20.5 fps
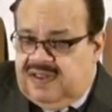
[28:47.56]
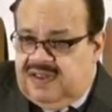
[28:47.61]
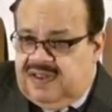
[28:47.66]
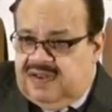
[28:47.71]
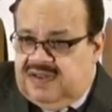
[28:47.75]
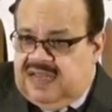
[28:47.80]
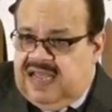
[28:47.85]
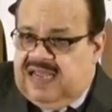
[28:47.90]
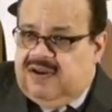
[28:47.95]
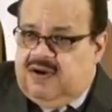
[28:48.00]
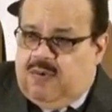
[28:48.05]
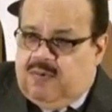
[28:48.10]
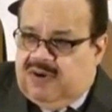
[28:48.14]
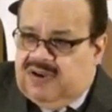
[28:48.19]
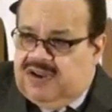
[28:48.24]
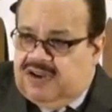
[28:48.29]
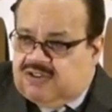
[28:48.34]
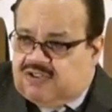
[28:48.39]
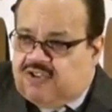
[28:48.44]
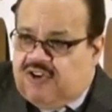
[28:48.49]
They know when
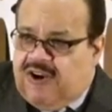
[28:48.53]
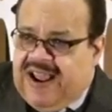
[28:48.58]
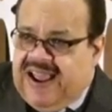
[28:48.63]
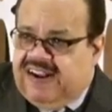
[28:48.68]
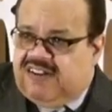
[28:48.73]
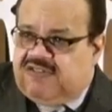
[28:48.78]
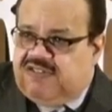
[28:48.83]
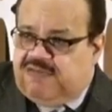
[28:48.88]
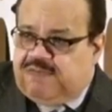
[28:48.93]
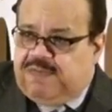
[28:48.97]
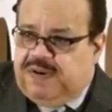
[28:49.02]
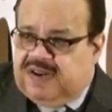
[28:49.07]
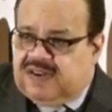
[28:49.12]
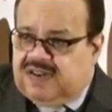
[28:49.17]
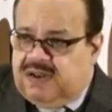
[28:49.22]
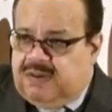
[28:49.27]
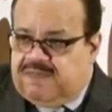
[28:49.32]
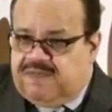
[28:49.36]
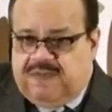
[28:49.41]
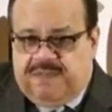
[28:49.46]
your trash was picked
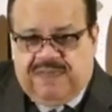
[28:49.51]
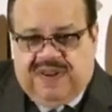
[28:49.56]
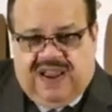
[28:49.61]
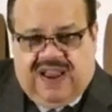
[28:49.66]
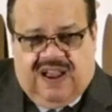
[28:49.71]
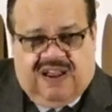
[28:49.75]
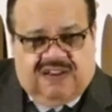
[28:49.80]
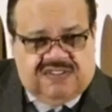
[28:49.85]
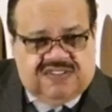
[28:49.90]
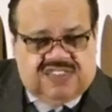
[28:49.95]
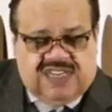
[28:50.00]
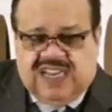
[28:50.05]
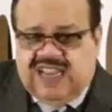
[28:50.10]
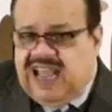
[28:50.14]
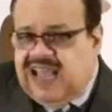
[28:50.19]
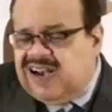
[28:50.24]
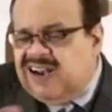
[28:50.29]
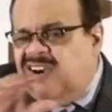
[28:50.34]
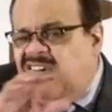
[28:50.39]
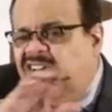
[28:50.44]
up from your house. They
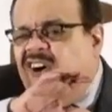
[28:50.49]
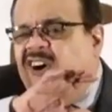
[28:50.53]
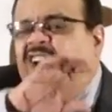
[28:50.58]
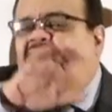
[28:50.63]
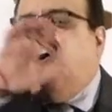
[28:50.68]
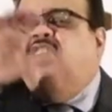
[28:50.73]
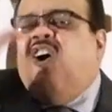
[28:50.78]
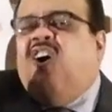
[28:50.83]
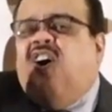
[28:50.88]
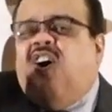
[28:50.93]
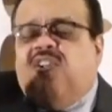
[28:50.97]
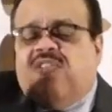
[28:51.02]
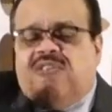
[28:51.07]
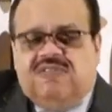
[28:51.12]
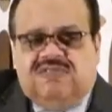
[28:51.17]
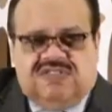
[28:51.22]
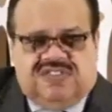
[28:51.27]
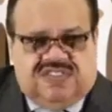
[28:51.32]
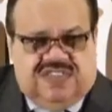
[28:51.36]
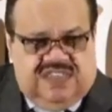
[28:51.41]
got all
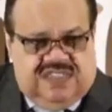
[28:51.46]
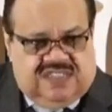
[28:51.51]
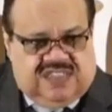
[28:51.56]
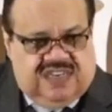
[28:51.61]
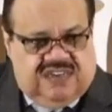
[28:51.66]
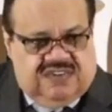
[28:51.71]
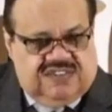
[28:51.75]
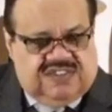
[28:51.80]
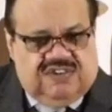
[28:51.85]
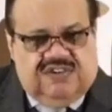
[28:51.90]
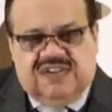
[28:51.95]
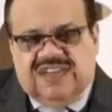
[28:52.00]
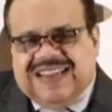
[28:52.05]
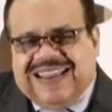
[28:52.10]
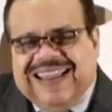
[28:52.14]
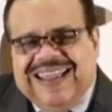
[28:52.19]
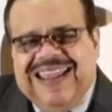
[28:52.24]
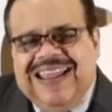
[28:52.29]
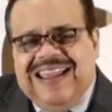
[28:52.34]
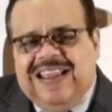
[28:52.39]
those details. So the
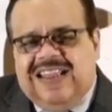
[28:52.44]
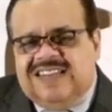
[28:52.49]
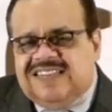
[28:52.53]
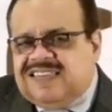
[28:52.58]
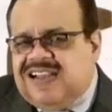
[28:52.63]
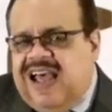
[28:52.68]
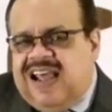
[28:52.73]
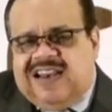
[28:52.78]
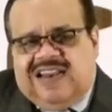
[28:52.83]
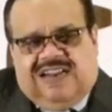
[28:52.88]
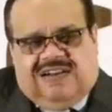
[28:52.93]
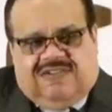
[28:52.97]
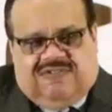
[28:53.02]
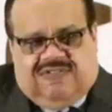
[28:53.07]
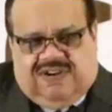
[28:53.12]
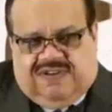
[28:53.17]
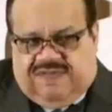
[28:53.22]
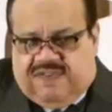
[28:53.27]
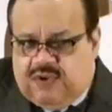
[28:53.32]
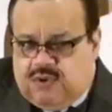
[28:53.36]
king is not
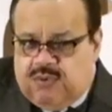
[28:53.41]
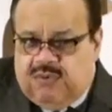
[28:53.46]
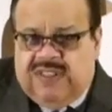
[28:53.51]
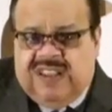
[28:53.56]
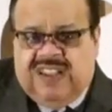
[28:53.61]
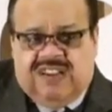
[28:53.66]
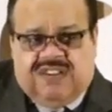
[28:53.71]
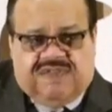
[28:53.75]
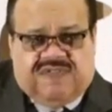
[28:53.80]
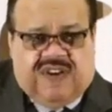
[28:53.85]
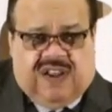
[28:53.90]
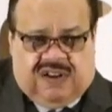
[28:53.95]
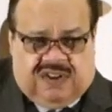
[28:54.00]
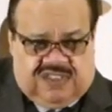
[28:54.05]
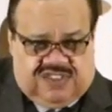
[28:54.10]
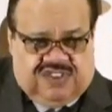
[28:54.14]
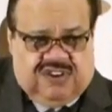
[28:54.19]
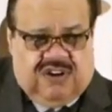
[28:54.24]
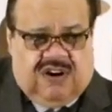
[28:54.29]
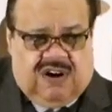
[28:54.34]
ignorant of who these
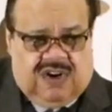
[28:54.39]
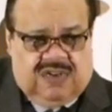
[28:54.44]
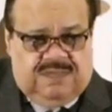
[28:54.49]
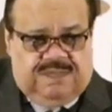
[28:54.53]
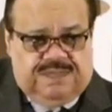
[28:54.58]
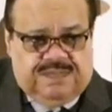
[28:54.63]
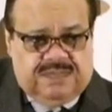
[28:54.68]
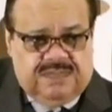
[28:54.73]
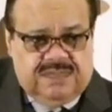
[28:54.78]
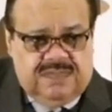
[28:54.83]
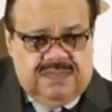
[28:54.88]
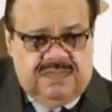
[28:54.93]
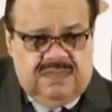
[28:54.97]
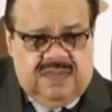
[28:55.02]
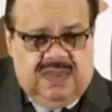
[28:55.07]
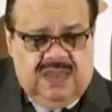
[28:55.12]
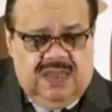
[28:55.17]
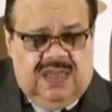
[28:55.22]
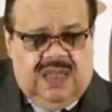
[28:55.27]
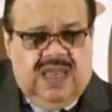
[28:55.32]
fellas are.
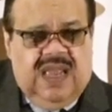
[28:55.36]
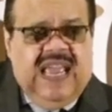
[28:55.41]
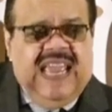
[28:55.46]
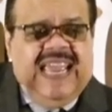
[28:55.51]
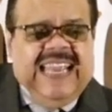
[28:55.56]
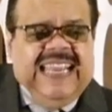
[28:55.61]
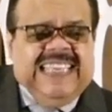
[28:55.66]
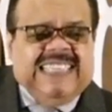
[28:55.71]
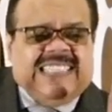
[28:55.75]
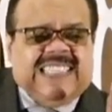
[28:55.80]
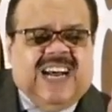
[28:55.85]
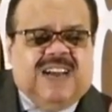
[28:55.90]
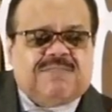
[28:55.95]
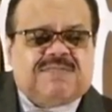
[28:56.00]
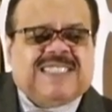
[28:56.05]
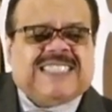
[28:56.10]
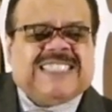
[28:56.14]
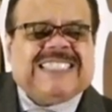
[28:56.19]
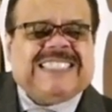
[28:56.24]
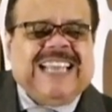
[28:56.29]
He's
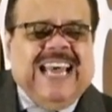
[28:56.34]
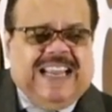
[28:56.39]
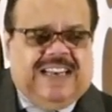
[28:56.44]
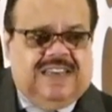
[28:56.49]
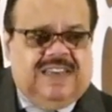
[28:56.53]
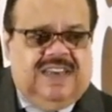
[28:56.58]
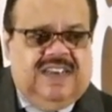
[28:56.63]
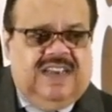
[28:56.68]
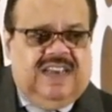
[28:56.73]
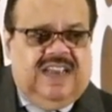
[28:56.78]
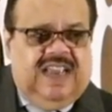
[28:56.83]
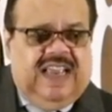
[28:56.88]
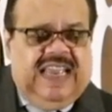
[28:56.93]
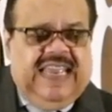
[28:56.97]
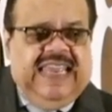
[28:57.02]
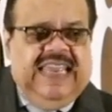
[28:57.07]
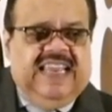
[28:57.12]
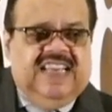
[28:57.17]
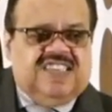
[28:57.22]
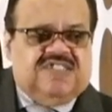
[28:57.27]
upset.
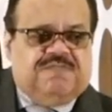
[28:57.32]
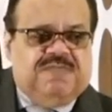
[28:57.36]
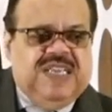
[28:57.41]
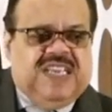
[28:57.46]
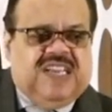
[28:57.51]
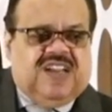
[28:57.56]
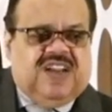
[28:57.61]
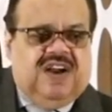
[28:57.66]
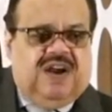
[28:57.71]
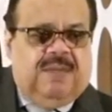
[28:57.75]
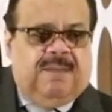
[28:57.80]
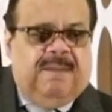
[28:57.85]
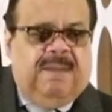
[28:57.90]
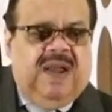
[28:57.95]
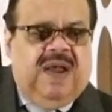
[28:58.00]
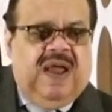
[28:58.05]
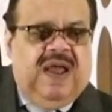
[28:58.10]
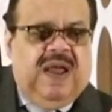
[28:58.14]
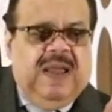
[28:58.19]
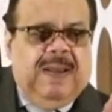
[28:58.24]
He has become
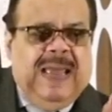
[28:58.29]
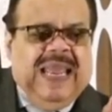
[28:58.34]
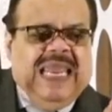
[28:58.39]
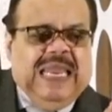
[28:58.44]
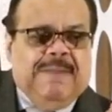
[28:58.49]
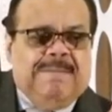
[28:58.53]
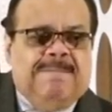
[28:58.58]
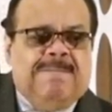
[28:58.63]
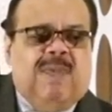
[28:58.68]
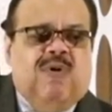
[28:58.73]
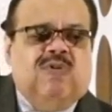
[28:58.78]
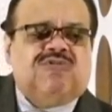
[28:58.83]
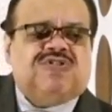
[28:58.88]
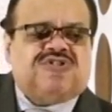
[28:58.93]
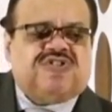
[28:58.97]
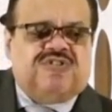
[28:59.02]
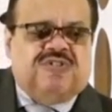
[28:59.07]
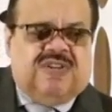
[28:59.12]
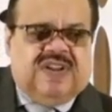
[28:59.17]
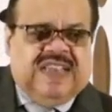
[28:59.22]

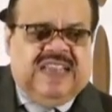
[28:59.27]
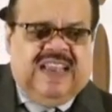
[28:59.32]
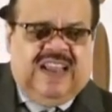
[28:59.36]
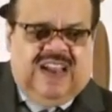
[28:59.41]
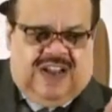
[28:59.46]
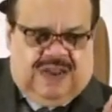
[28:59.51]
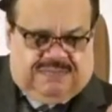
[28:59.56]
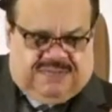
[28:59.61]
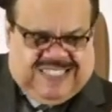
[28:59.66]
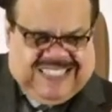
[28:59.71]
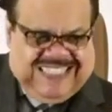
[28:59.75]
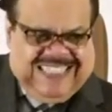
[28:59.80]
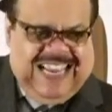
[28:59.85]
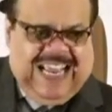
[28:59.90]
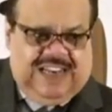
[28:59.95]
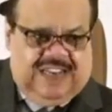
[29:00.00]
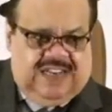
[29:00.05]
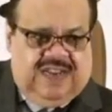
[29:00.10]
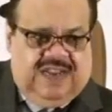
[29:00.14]
emotionally upset.